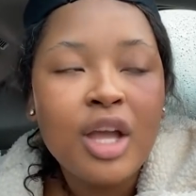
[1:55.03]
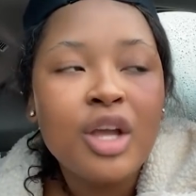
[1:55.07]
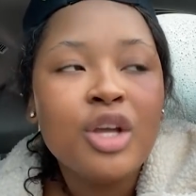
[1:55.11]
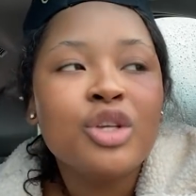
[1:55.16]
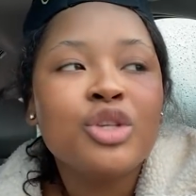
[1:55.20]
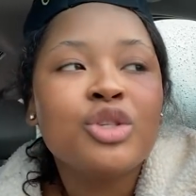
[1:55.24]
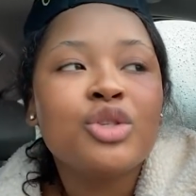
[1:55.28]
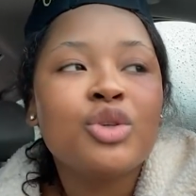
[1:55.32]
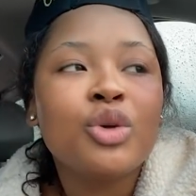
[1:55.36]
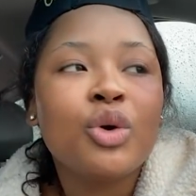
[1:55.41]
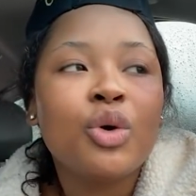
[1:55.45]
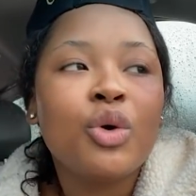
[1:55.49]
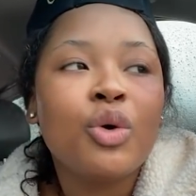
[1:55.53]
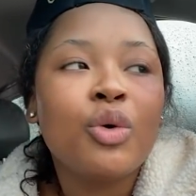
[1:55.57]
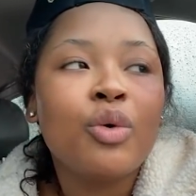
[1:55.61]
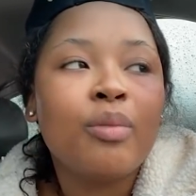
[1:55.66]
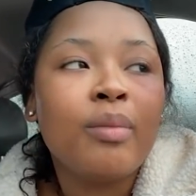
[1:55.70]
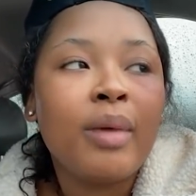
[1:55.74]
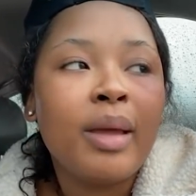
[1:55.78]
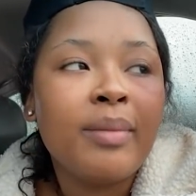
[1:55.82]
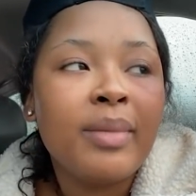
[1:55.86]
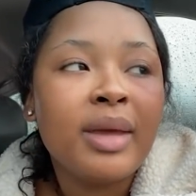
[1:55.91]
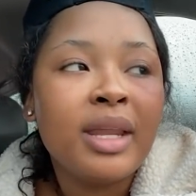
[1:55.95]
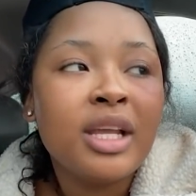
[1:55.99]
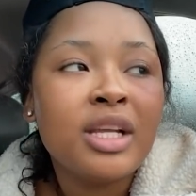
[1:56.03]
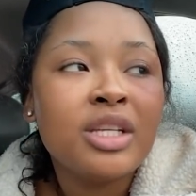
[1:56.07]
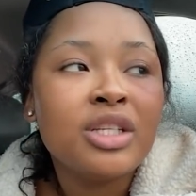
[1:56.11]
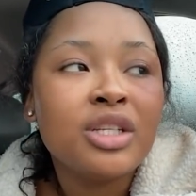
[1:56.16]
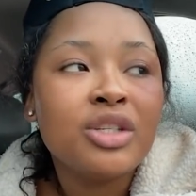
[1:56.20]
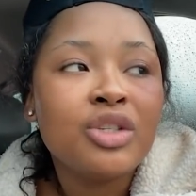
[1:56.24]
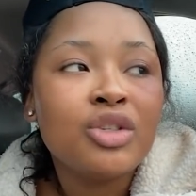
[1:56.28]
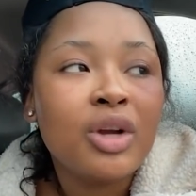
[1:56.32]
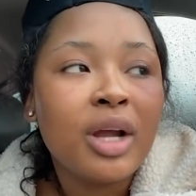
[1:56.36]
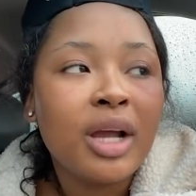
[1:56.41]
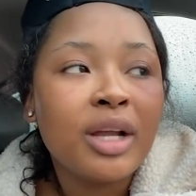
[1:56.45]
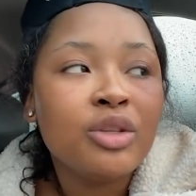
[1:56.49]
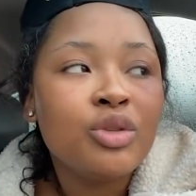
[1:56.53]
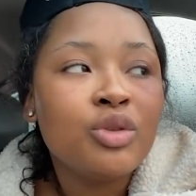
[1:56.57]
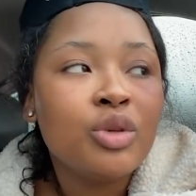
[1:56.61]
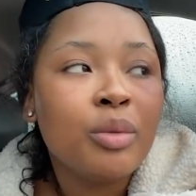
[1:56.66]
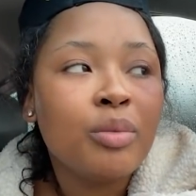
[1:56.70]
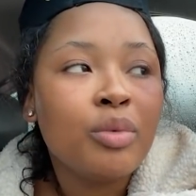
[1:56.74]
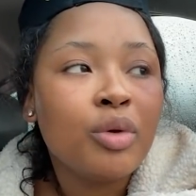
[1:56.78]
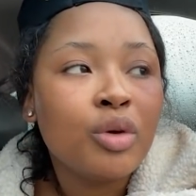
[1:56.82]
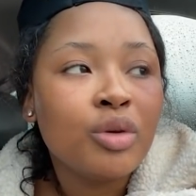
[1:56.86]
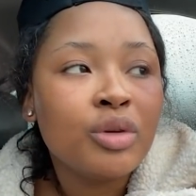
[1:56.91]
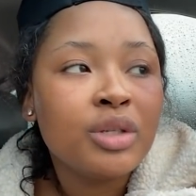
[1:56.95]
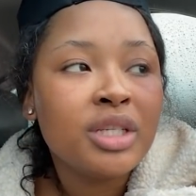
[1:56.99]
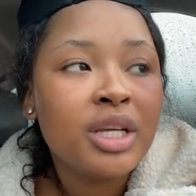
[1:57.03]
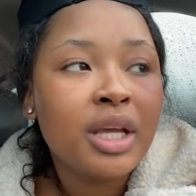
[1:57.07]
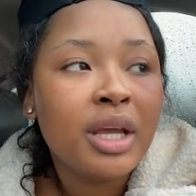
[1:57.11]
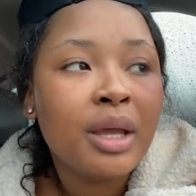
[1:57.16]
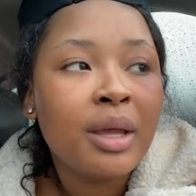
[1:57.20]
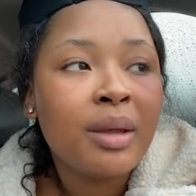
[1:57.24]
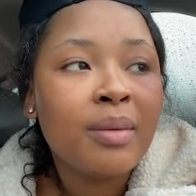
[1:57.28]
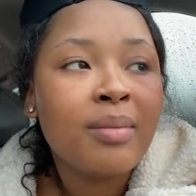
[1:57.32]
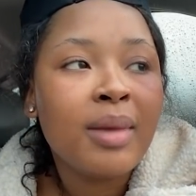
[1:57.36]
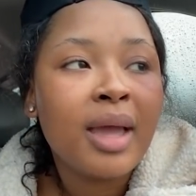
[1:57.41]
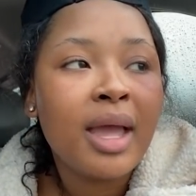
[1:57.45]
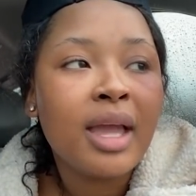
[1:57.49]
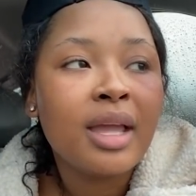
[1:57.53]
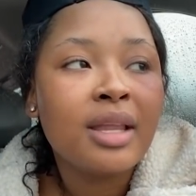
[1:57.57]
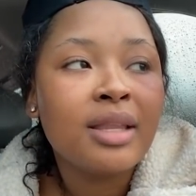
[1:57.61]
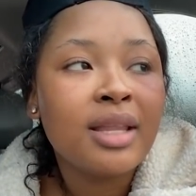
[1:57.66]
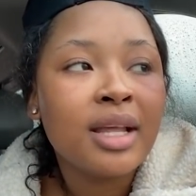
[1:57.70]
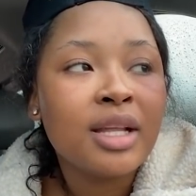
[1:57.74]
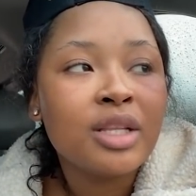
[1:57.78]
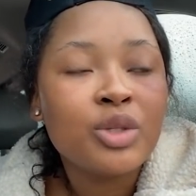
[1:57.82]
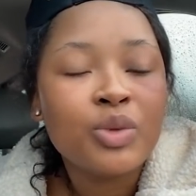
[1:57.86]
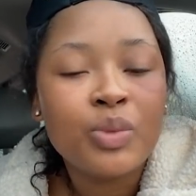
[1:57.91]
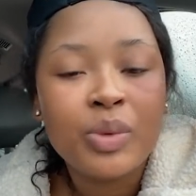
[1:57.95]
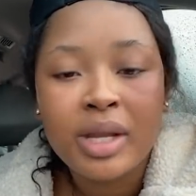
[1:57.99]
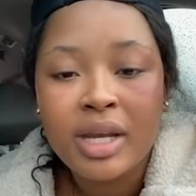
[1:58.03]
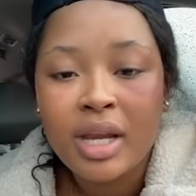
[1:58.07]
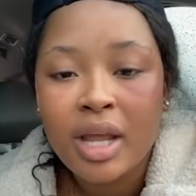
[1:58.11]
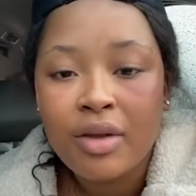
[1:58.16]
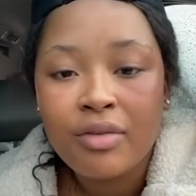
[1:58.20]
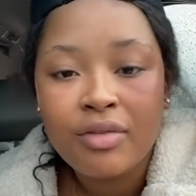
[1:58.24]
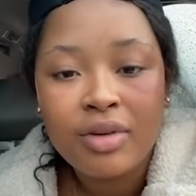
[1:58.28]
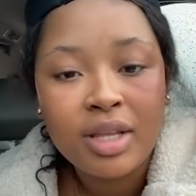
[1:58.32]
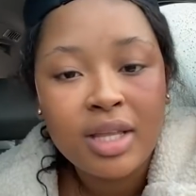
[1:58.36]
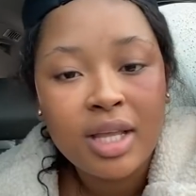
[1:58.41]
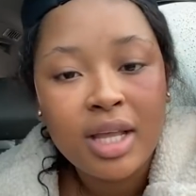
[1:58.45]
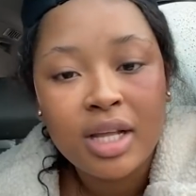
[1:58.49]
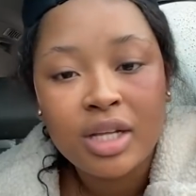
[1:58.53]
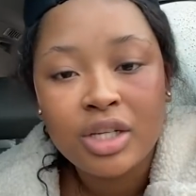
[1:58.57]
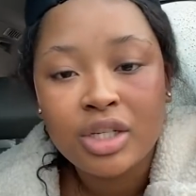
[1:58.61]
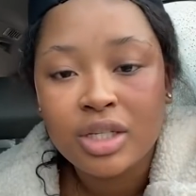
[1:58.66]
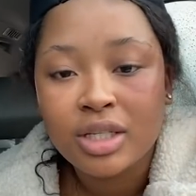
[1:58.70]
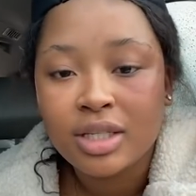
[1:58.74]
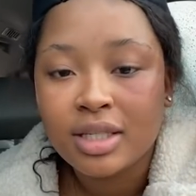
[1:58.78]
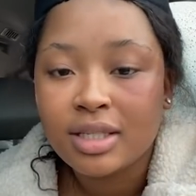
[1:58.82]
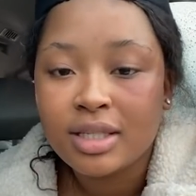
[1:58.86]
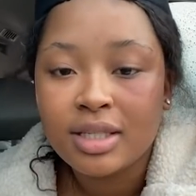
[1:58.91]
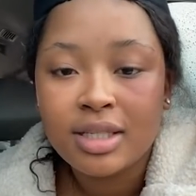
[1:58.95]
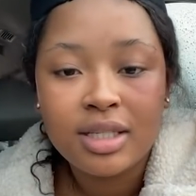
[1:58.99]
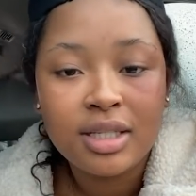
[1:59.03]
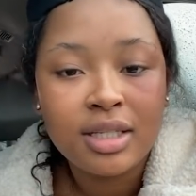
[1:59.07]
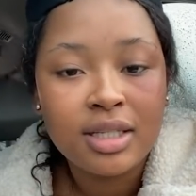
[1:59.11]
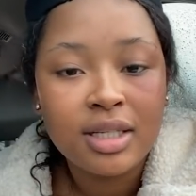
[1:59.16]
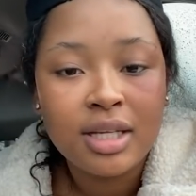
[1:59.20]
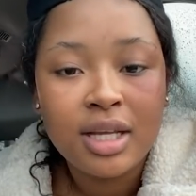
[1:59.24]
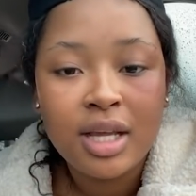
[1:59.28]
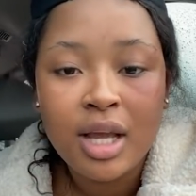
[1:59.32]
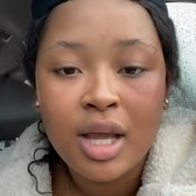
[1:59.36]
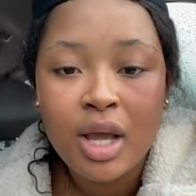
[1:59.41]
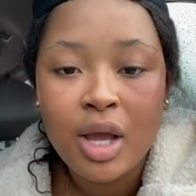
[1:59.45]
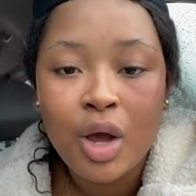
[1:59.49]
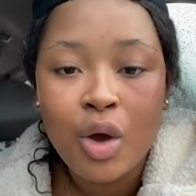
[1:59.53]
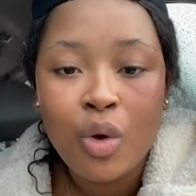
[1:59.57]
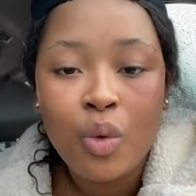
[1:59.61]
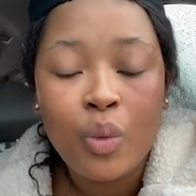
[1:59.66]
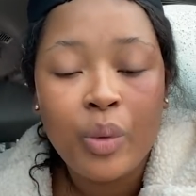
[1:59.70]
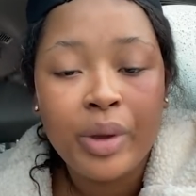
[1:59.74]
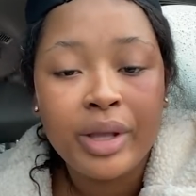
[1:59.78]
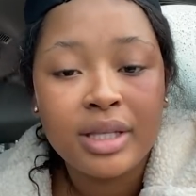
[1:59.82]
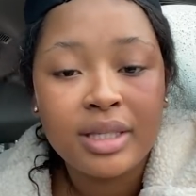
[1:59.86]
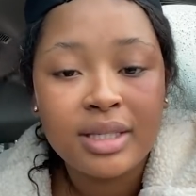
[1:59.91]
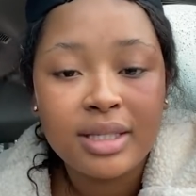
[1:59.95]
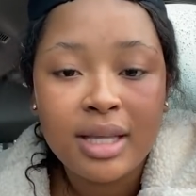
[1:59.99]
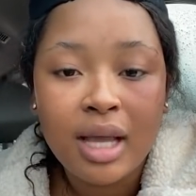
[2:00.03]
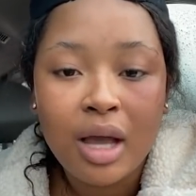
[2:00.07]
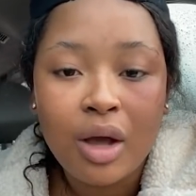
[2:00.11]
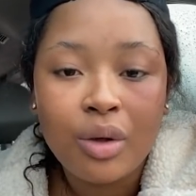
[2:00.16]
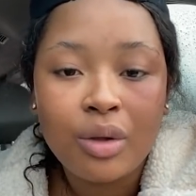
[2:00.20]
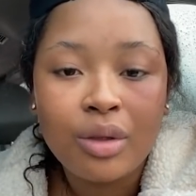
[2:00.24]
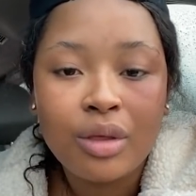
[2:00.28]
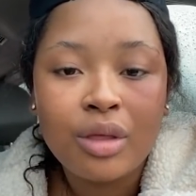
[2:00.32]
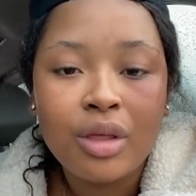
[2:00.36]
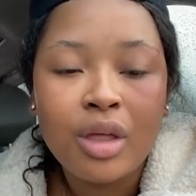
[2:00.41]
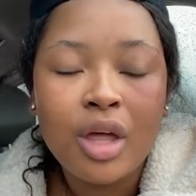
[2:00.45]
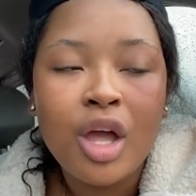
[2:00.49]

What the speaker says: So my manager tried to approach him, and that's when everything just went south.